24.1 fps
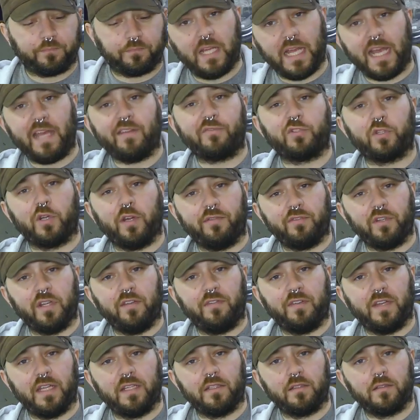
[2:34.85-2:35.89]
After every
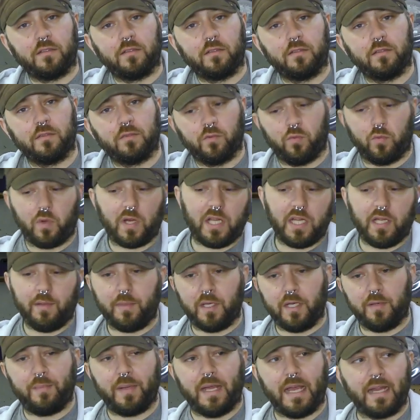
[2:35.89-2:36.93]
event, while I'm
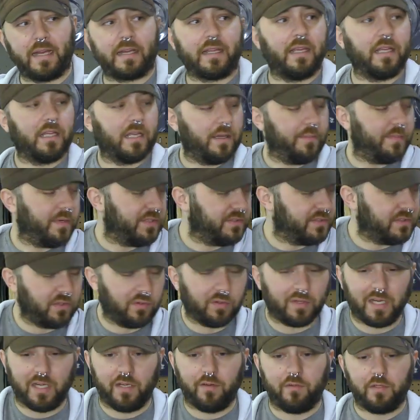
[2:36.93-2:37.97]
unpacking, I'm also
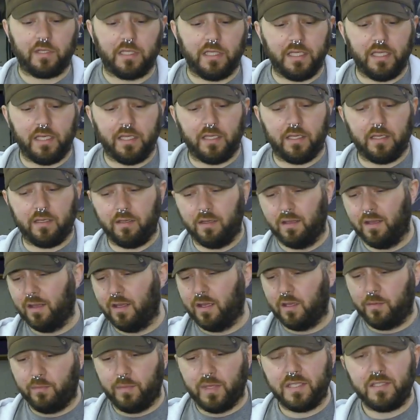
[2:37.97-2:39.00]
kind of cleaning,
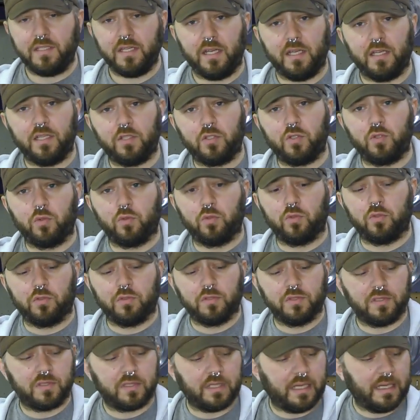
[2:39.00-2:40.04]
maintaining
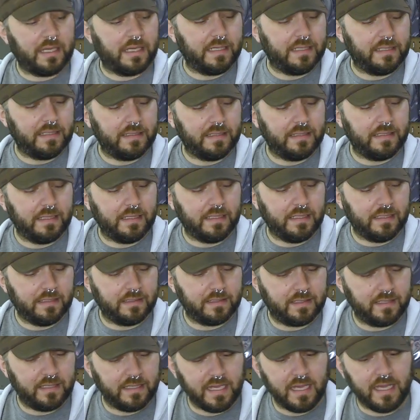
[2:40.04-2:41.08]
tools, and
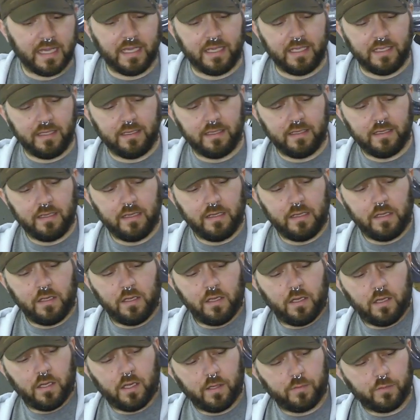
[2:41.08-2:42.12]
today
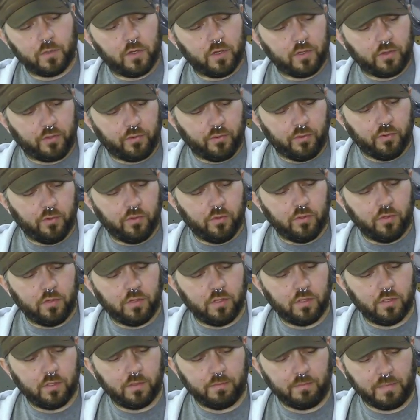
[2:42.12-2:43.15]
I'm going through
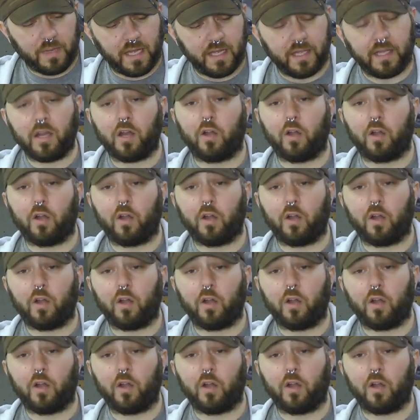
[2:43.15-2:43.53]
my